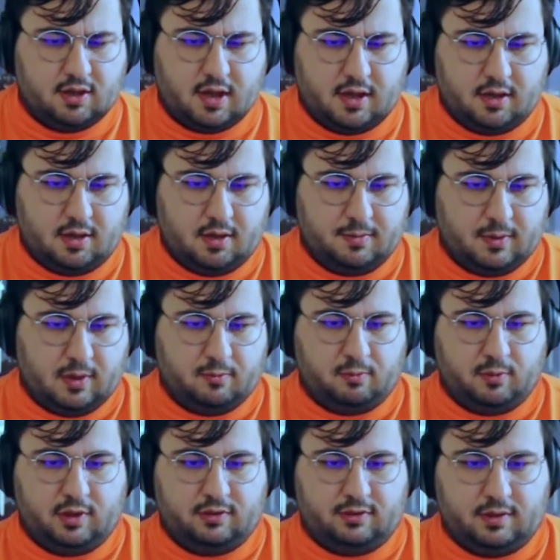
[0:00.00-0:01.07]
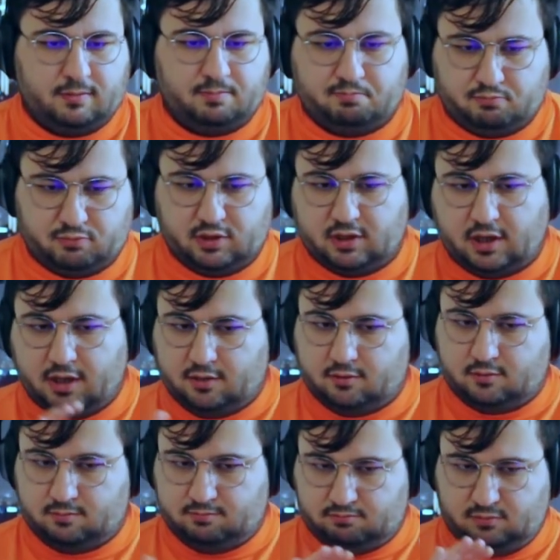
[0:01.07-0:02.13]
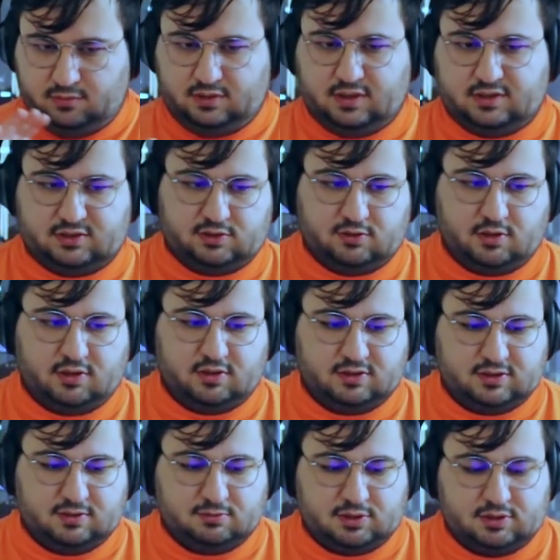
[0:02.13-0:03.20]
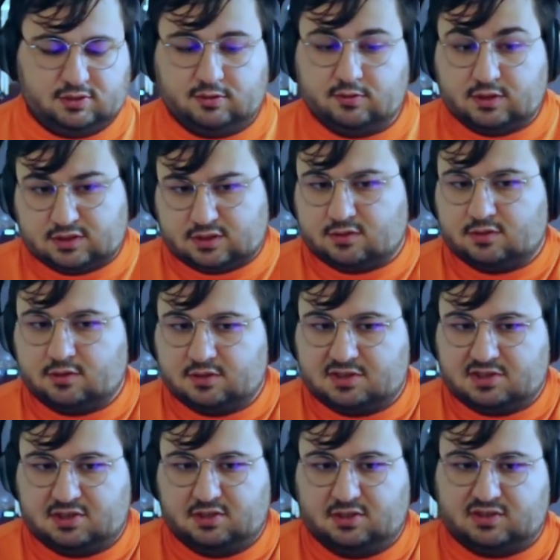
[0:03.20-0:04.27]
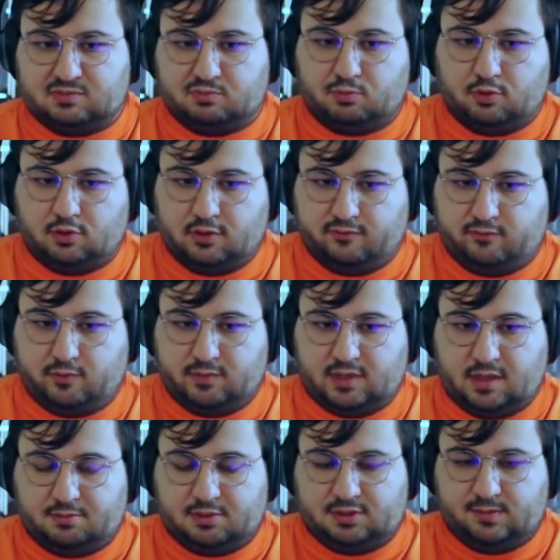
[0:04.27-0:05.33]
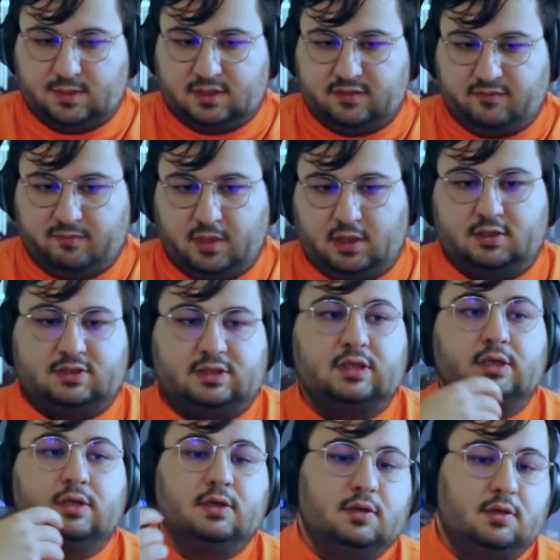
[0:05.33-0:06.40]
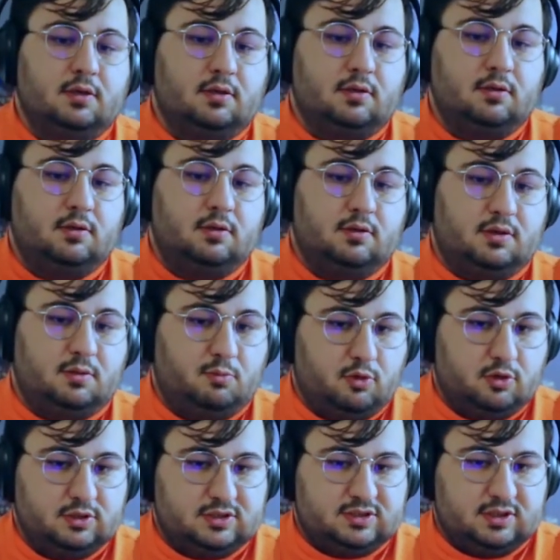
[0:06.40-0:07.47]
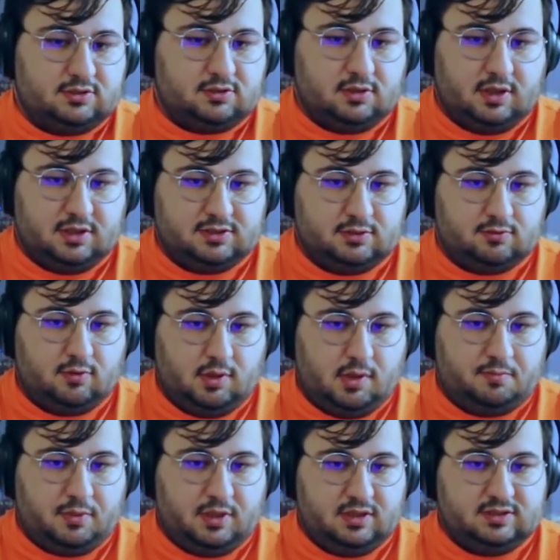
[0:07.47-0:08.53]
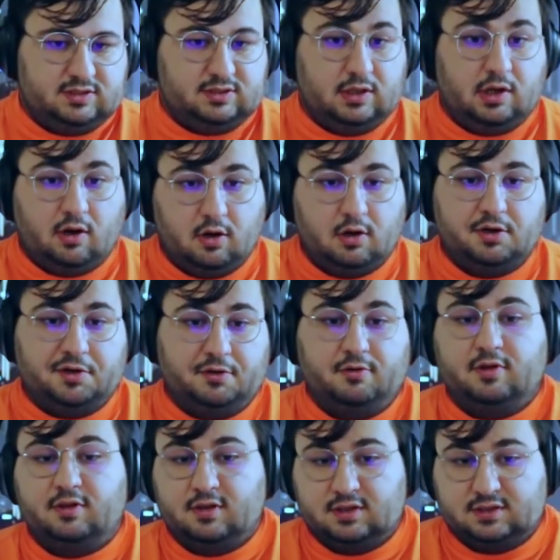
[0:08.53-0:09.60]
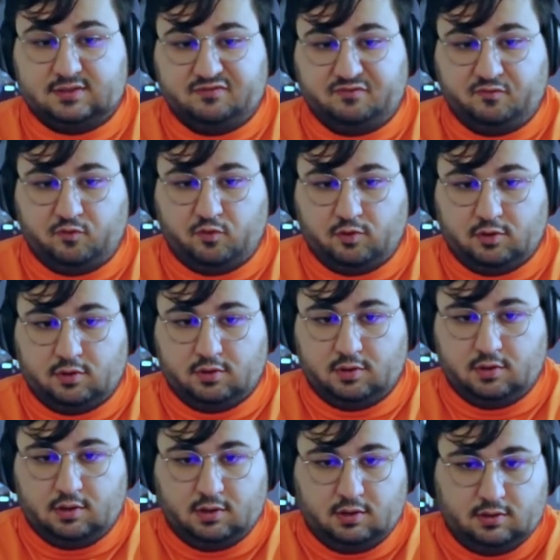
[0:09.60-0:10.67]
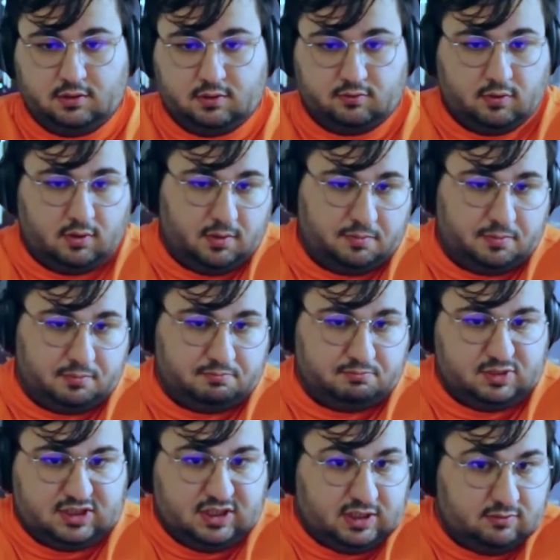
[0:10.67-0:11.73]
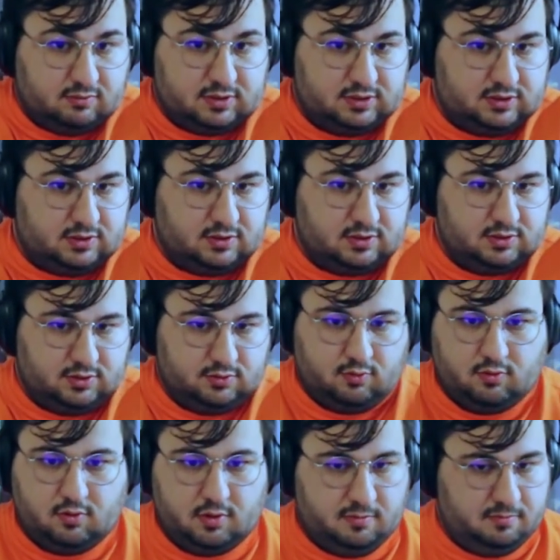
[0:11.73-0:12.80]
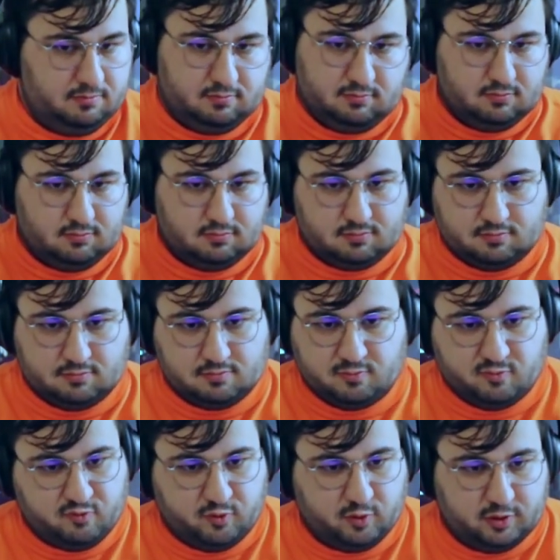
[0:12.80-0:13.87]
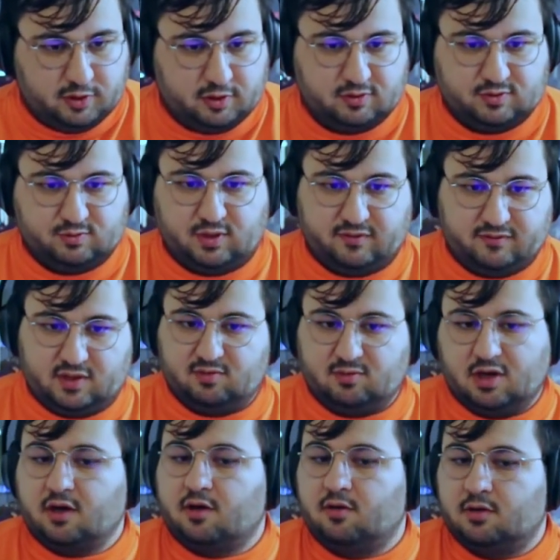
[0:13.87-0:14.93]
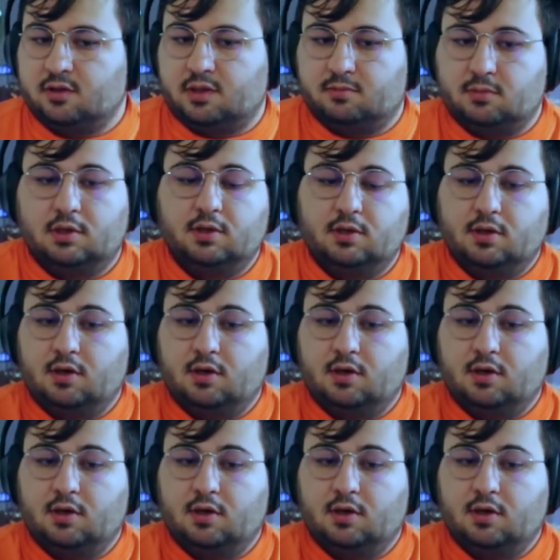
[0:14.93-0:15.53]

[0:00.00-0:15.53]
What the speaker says: you can come up with that rely on this certain assumption. So decentralization is important from that perspective because the more decentralized the rollup is, the harder it is for the rollup sequencers or full nodes, whatever you want to call them,